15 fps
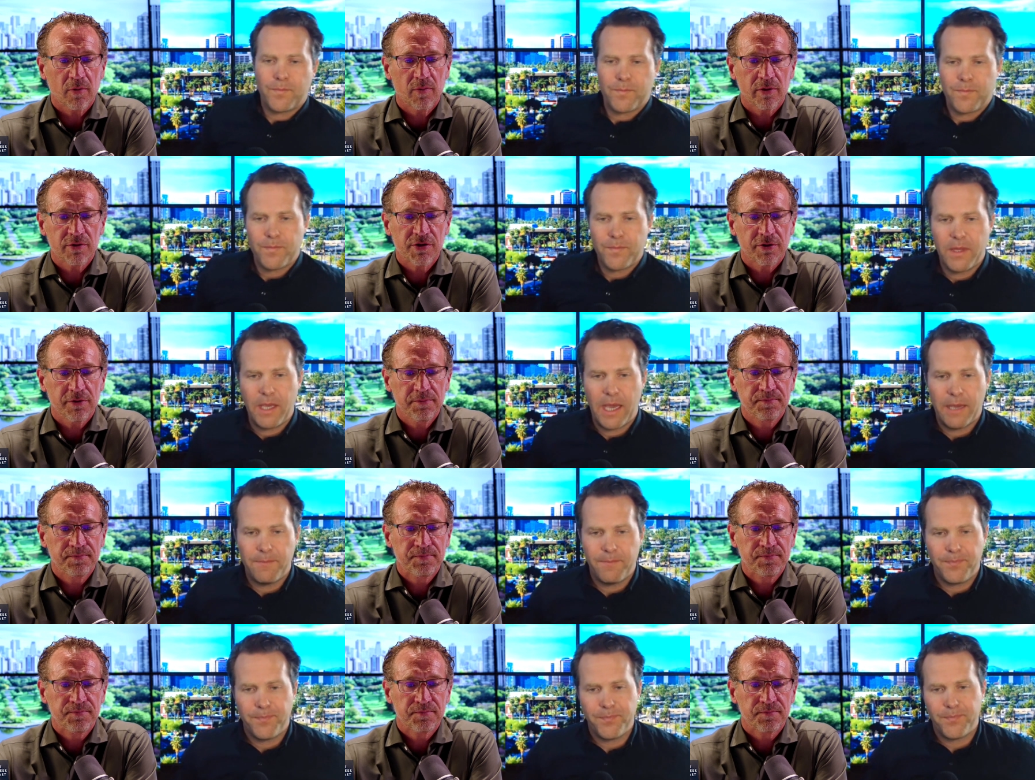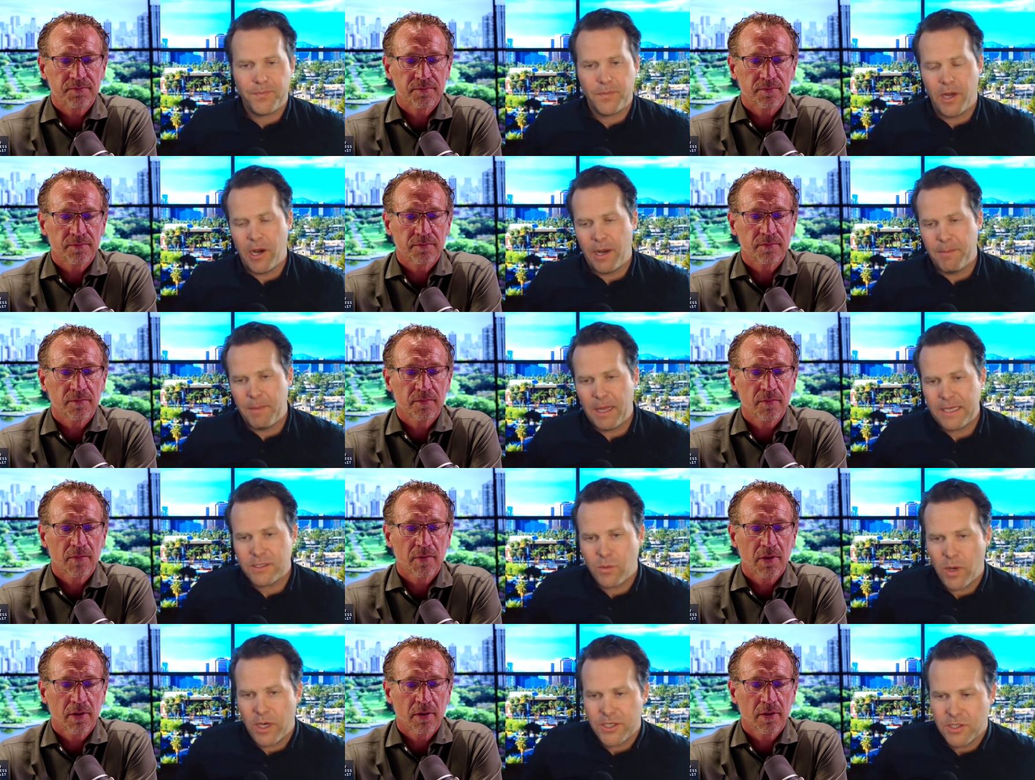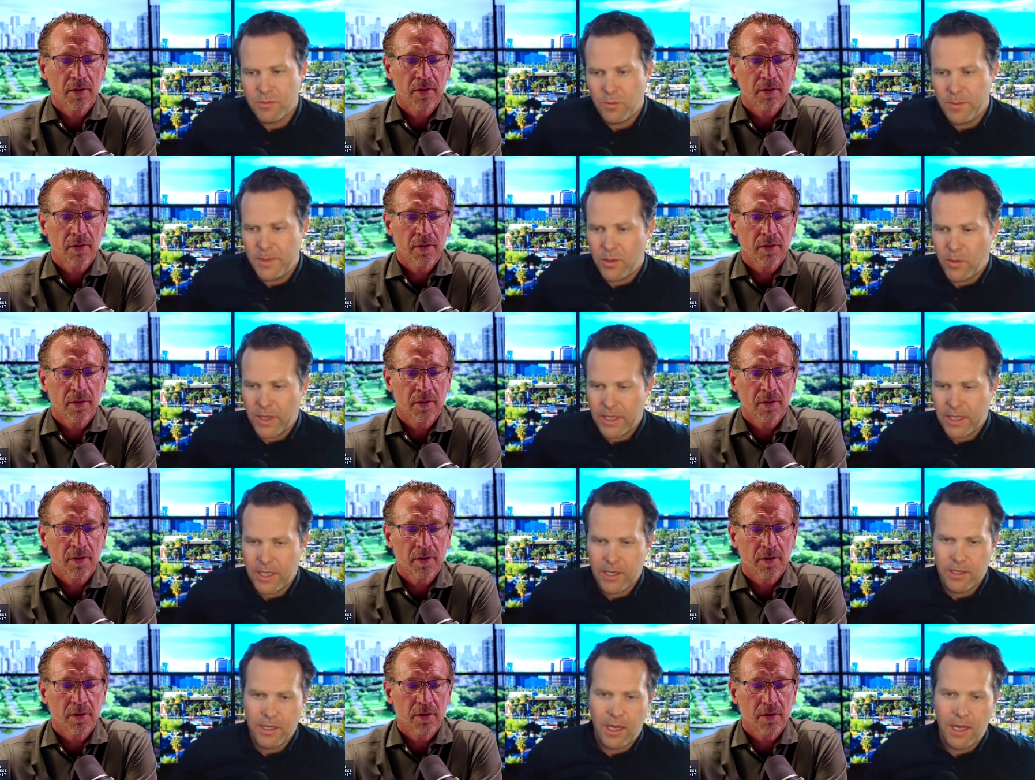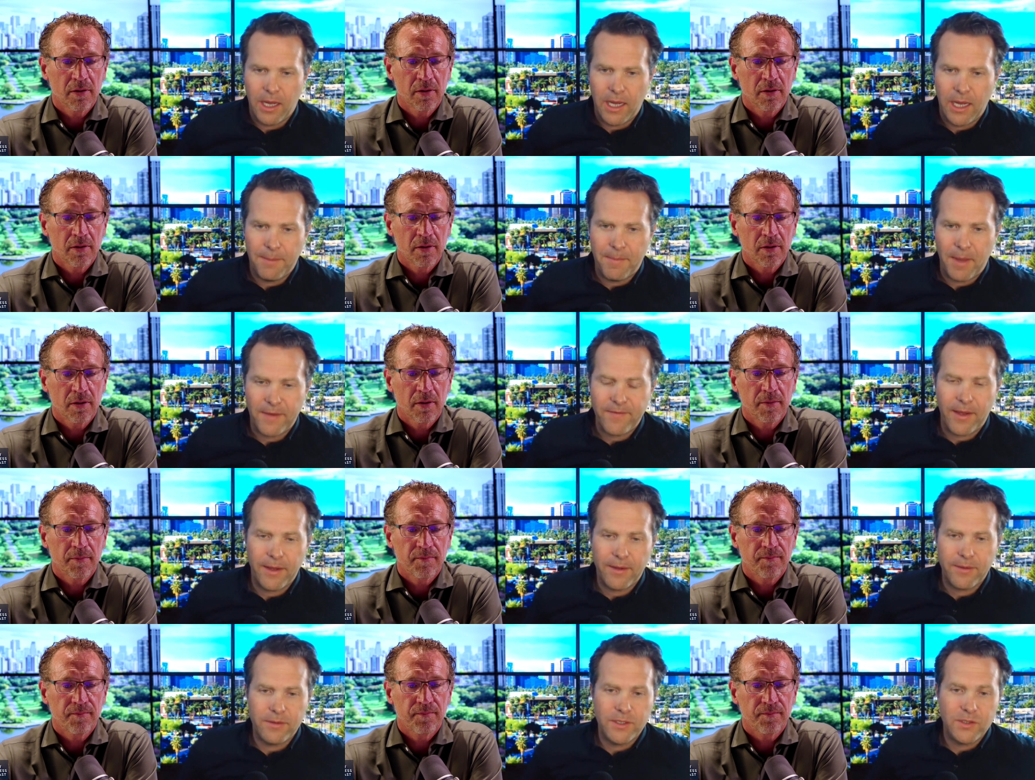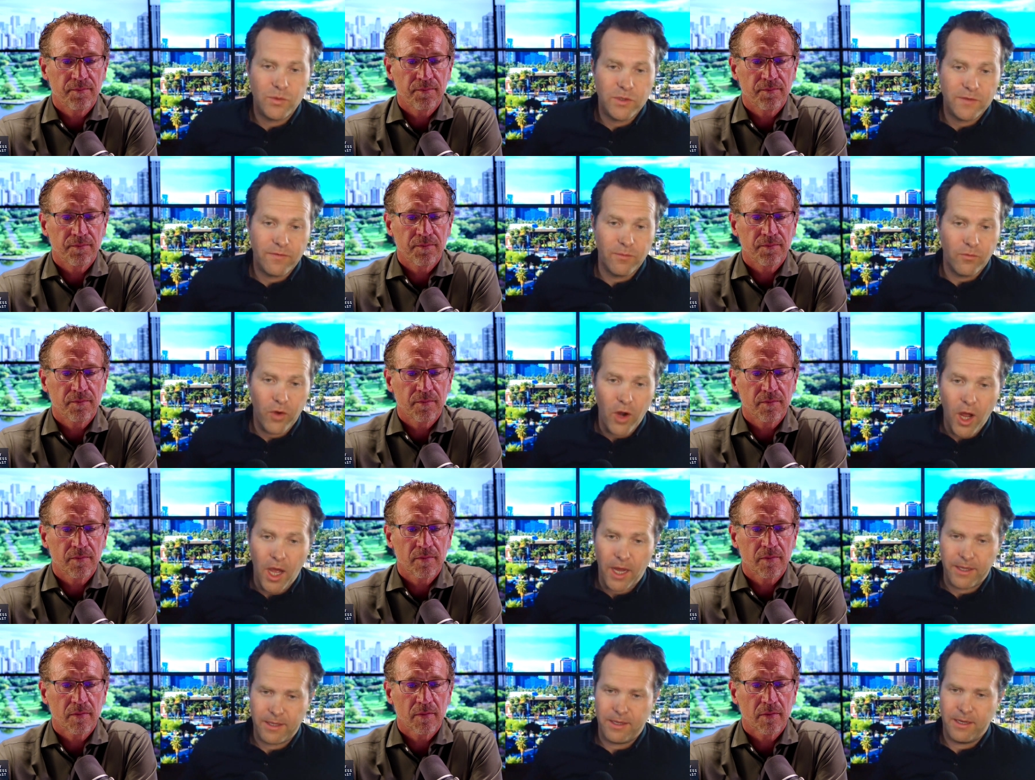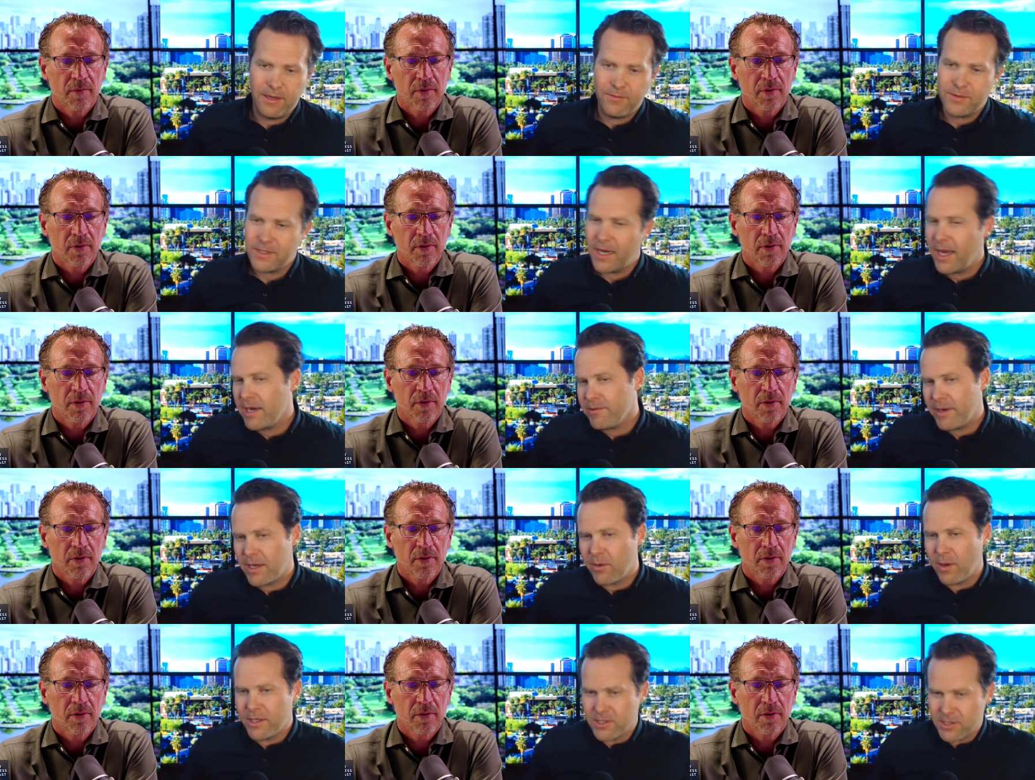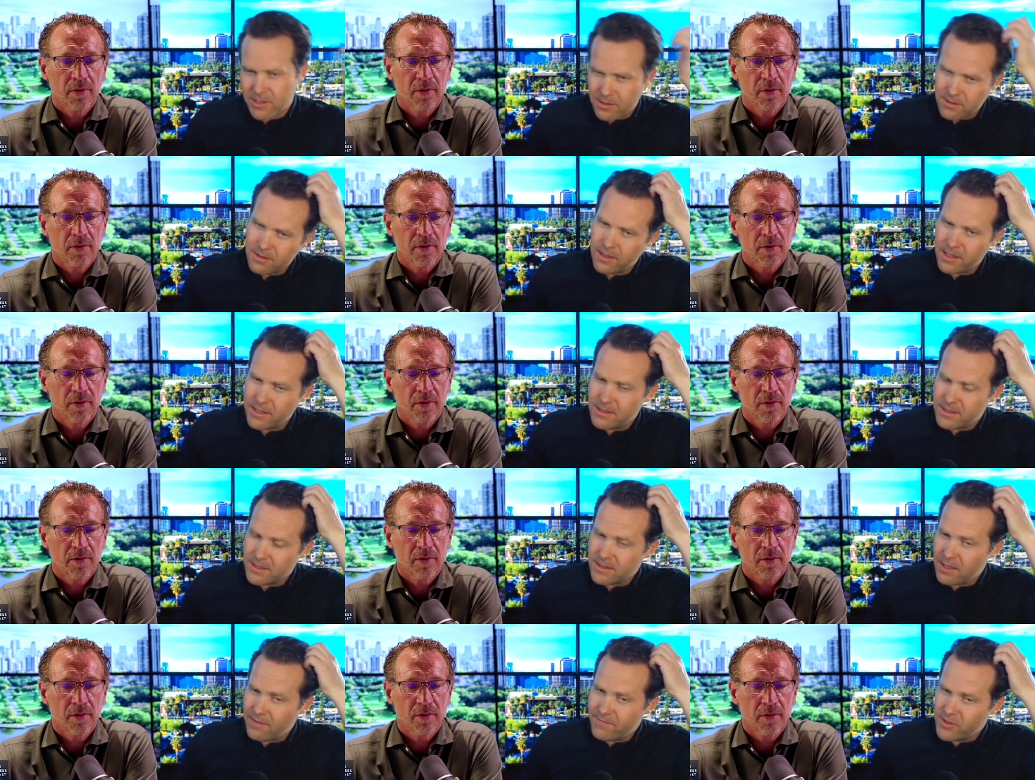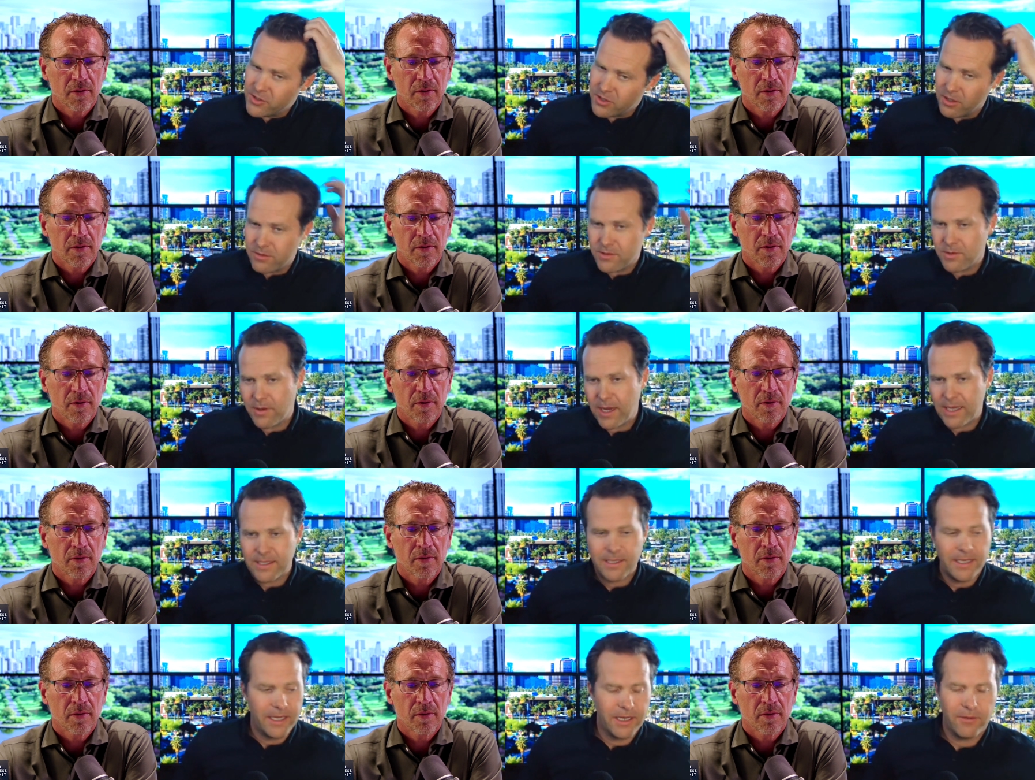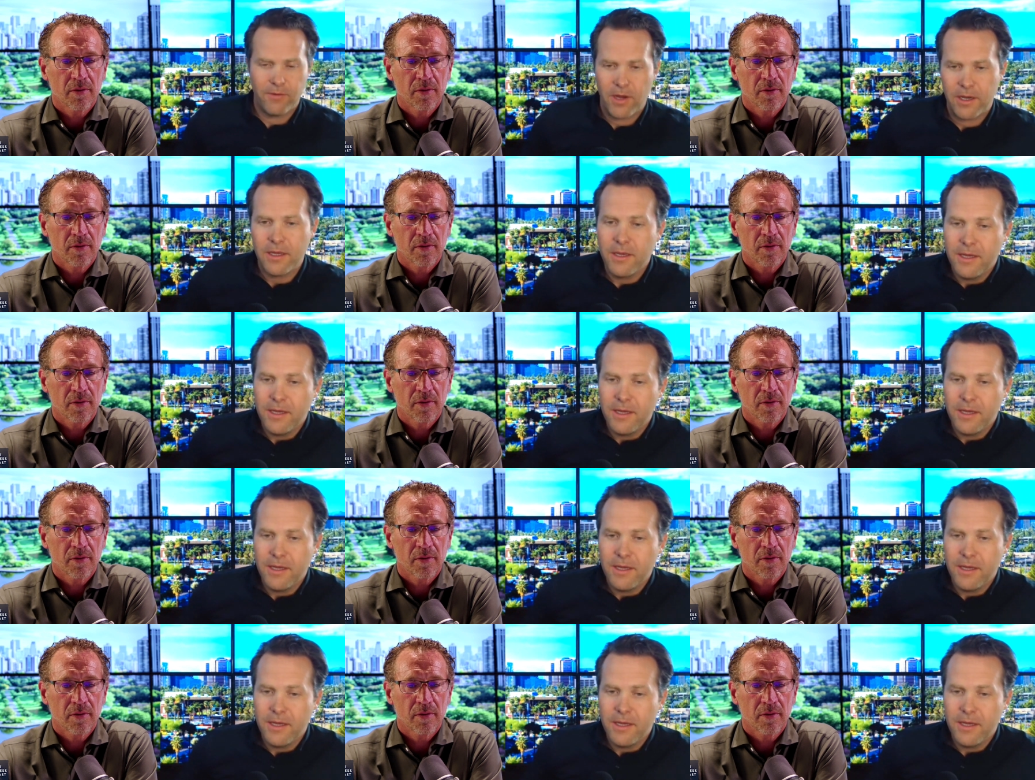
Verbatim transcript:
Speaker 1: one too?
Speaker 2: All right. My last question. We'll be quick here. Um, I've got this was from Rod and it was an IRA question. And he says, Love the show. So I had to take it, Rod.